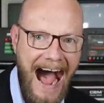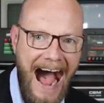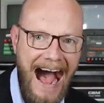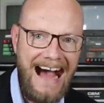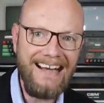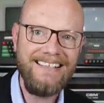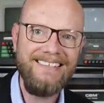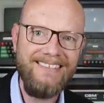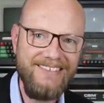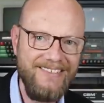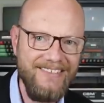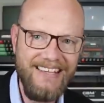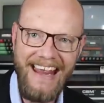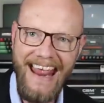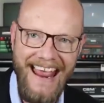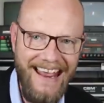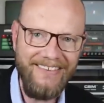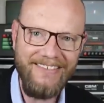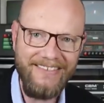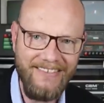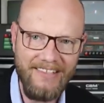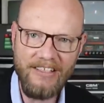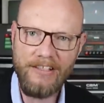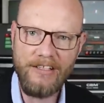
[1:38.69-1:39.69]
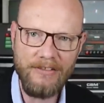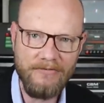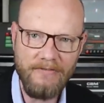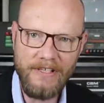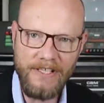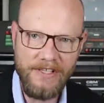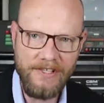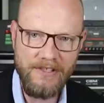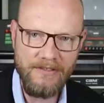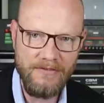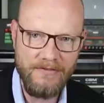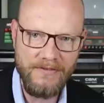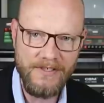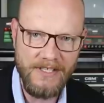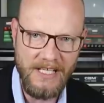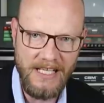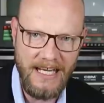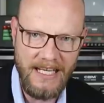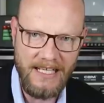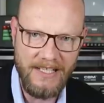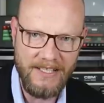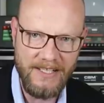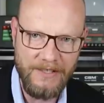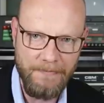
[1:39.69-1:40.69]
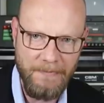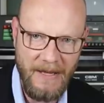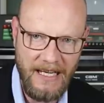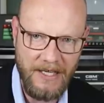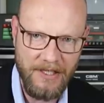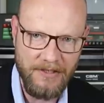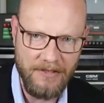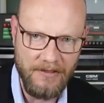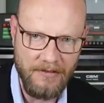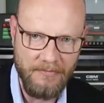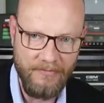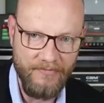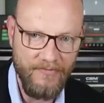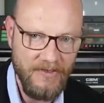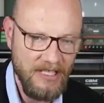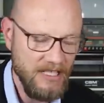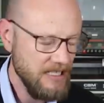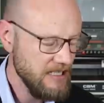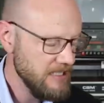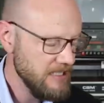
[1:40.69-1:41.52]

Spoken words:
untested original ZX Spectrum.